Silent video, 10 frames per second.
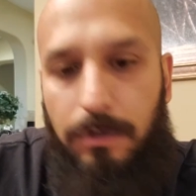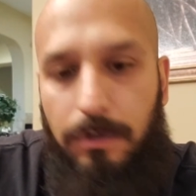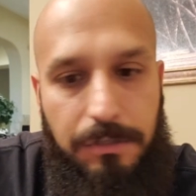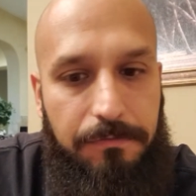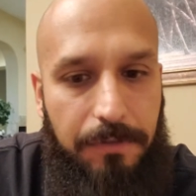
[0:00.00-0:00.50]

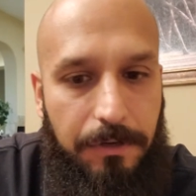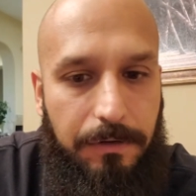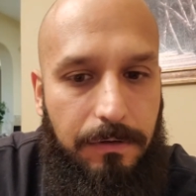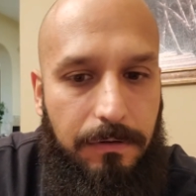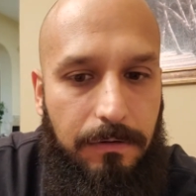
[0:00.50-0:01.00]
worst
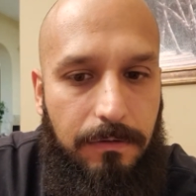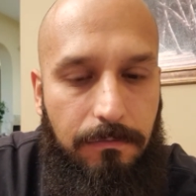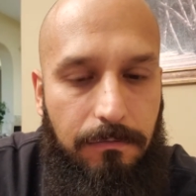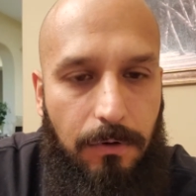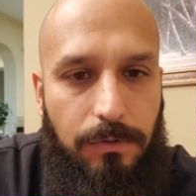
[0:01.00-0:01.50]
fear,
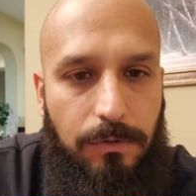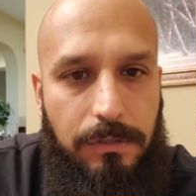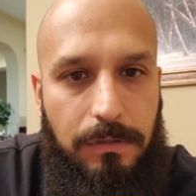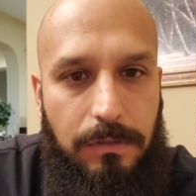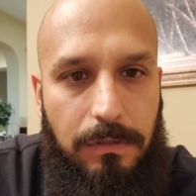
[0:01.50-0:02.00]
folks.